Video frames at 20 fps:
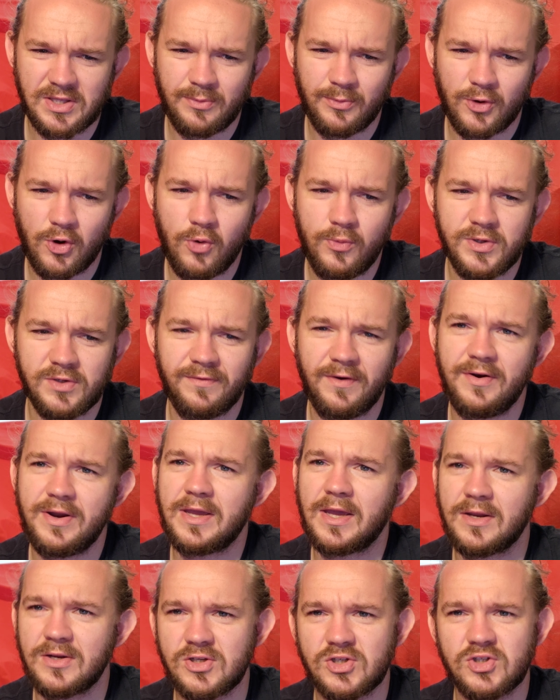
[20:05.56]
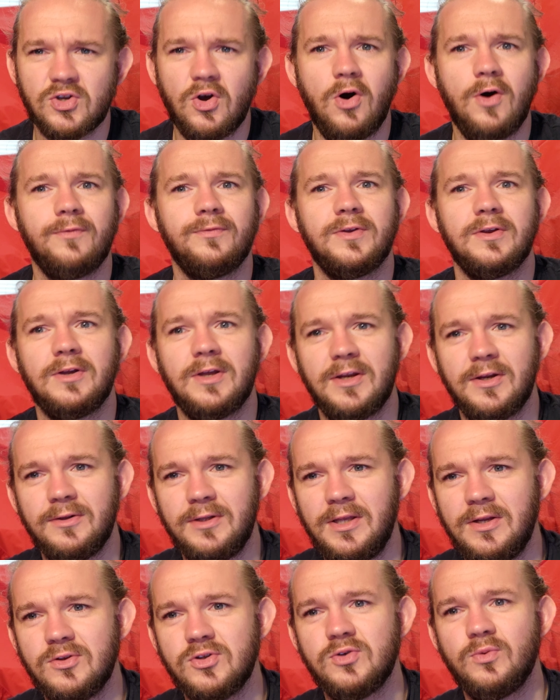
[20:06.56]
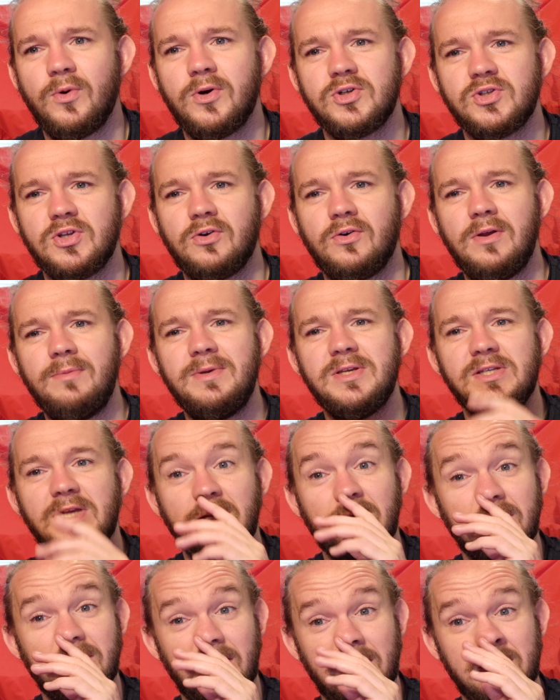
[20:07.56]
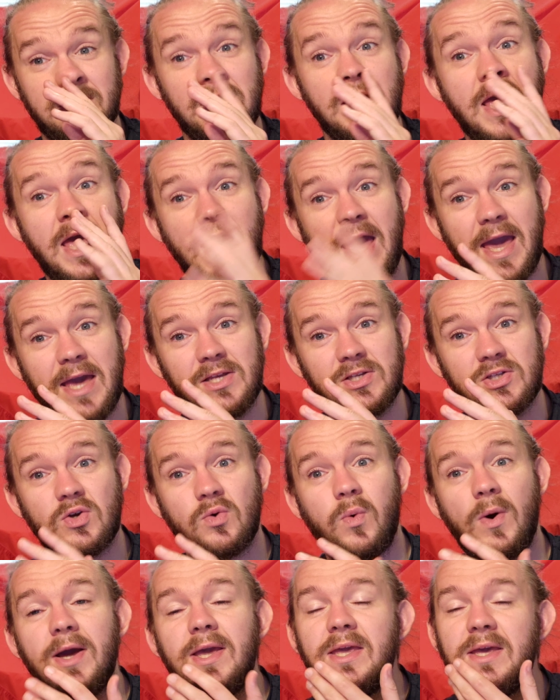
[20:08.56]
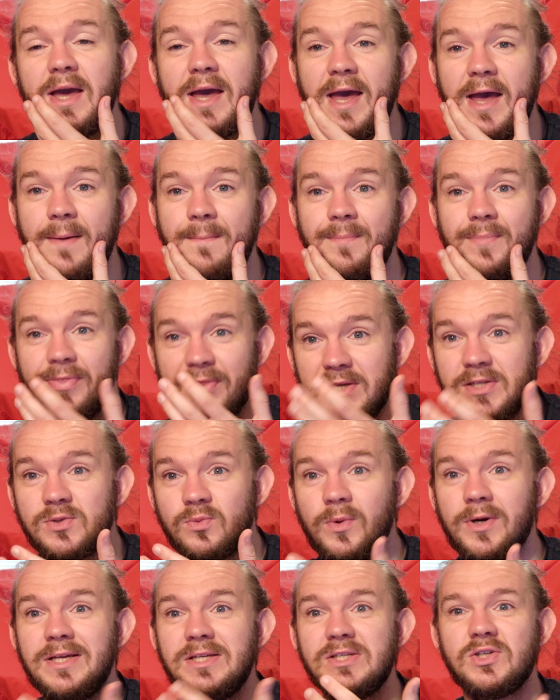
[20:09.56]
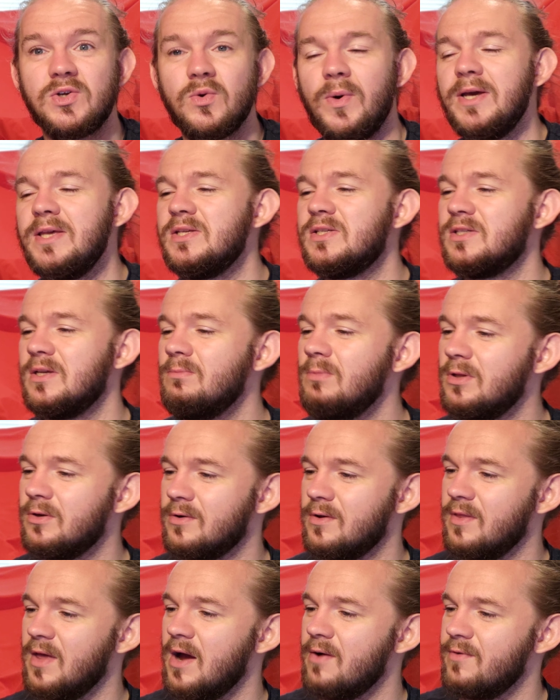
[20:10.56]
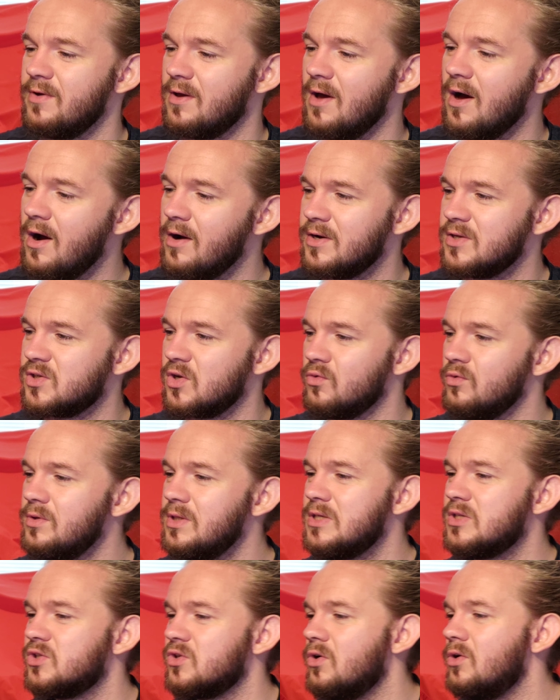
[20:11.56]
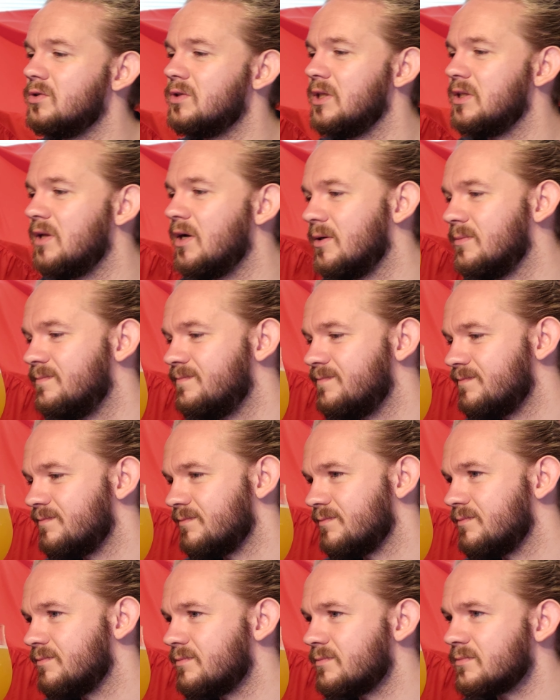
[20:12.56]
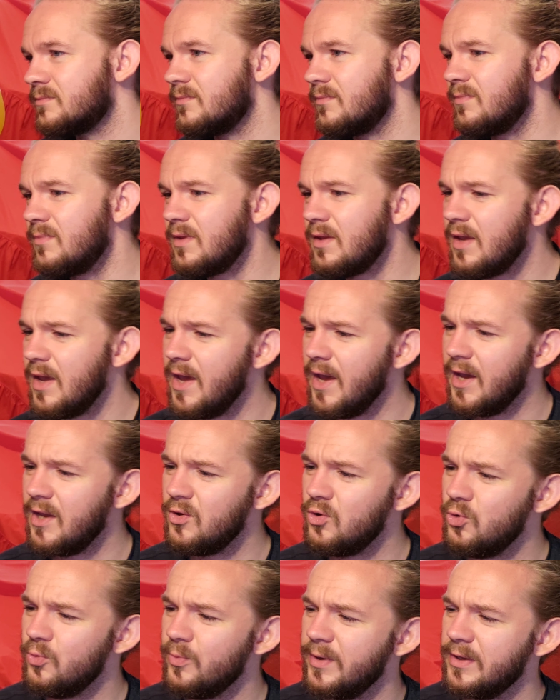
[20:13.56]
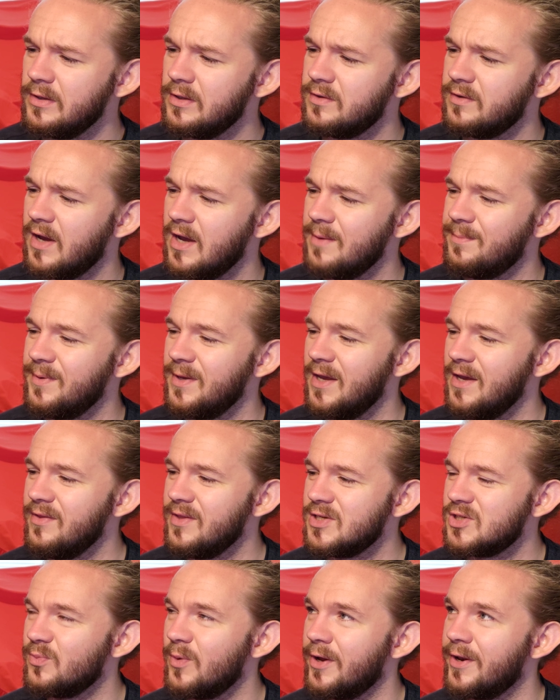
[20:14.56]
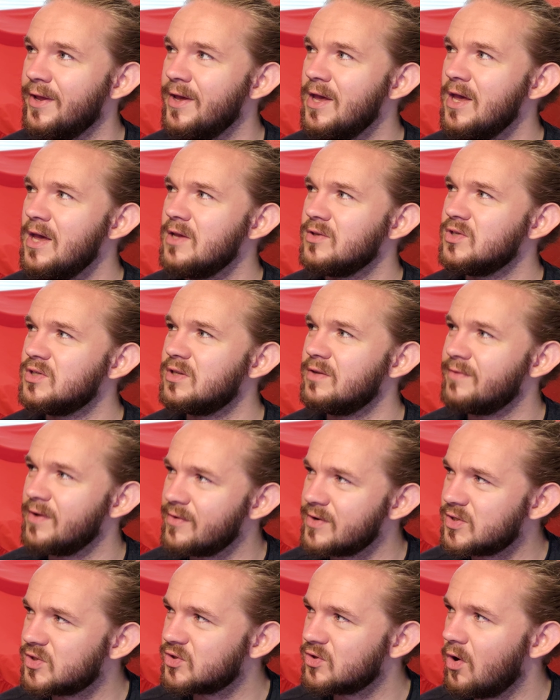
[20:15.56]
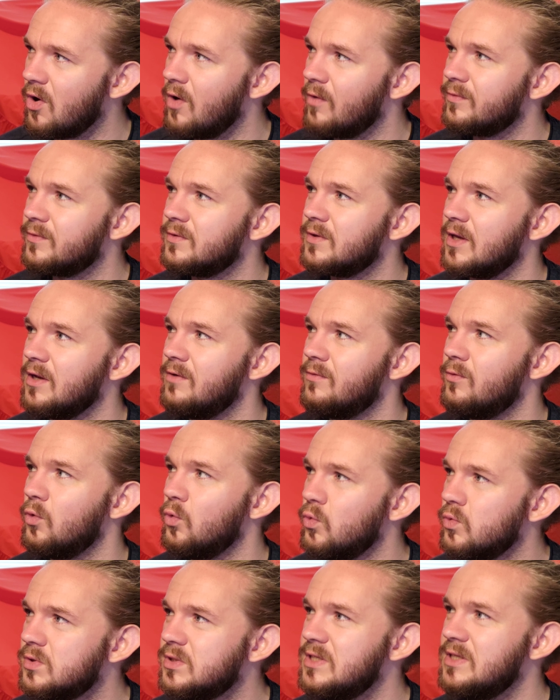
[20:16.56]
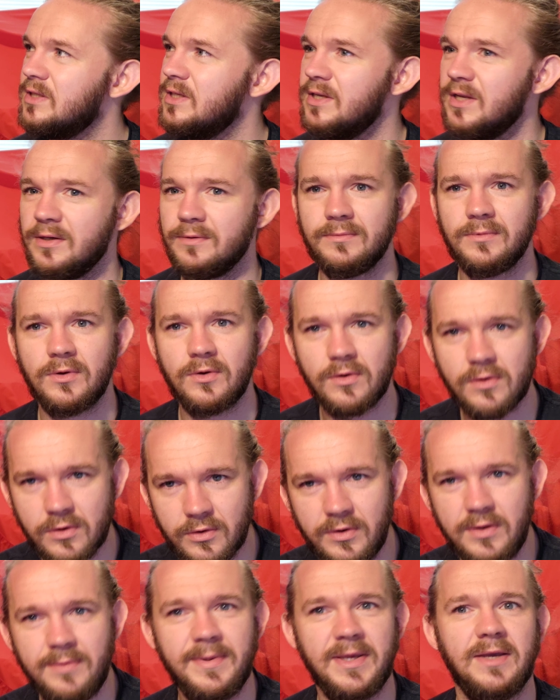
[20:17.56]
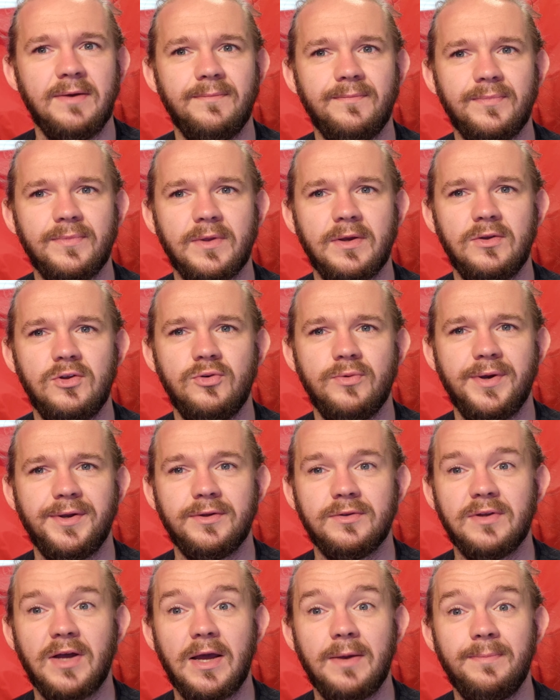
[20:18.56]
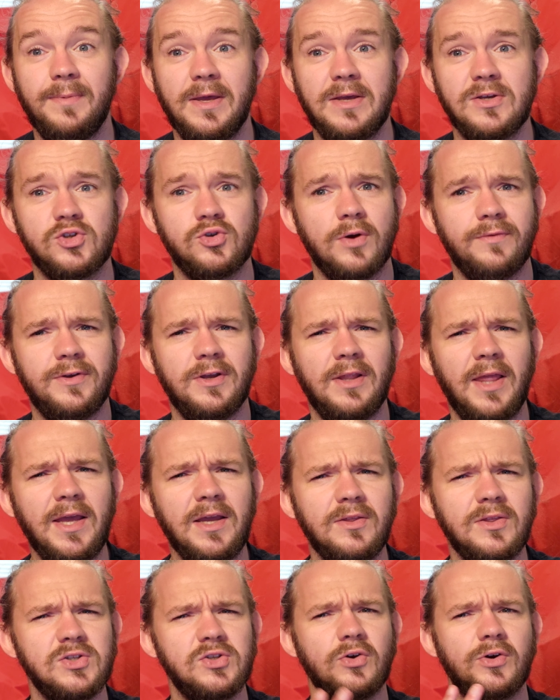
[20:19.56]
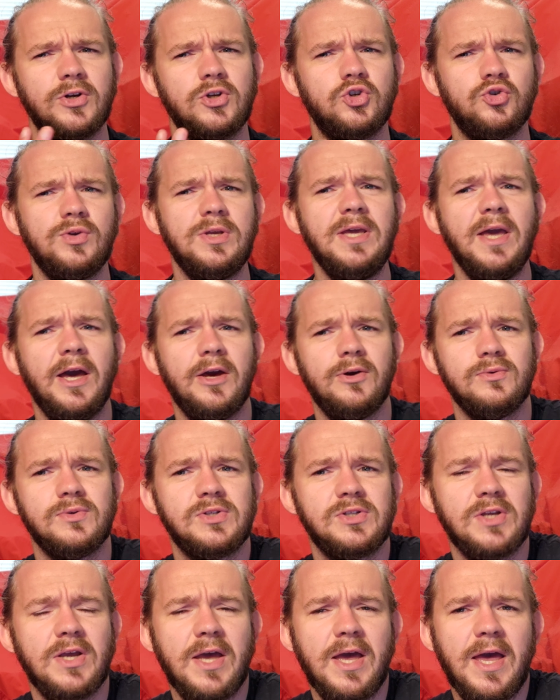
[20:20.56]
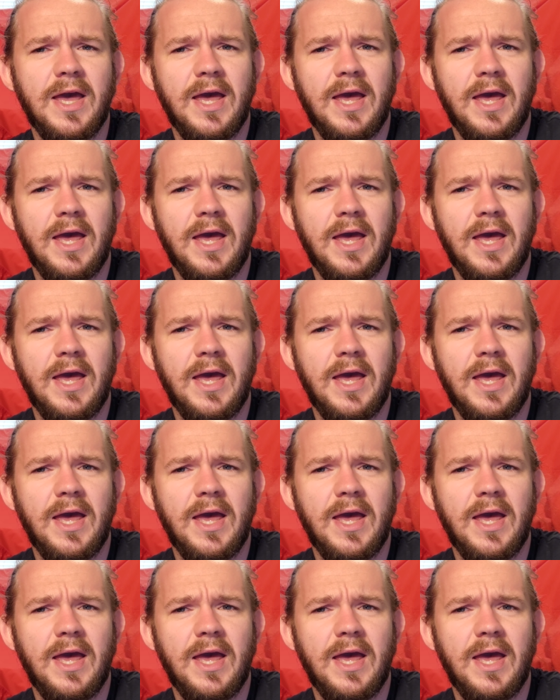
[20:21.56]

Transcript: they were always very kind of soft and kind of leaning towards the creamy side of things. It's quite, this one is quite similar in that regard. It's a really solidly done New England IPA, this one. Just a very soft, kind of oaty leaning, creamy New England IPA. So if you like the sort of Treehouse